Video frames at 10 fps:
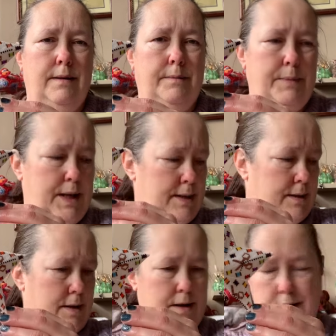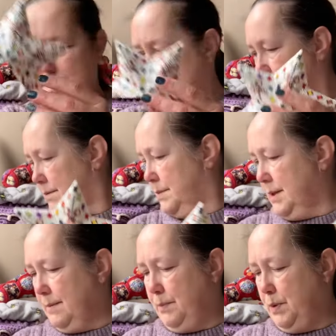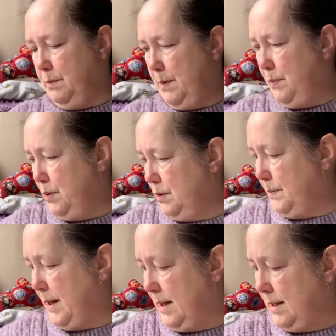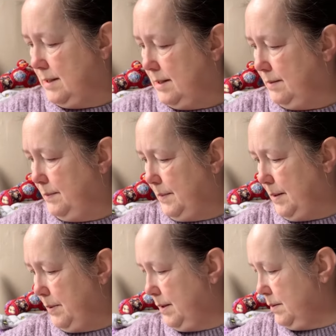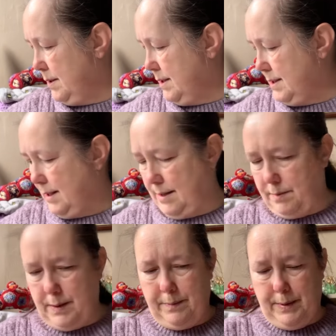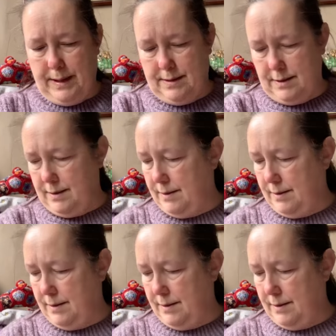My star, put my board behind it. You might be able to see it a bit better.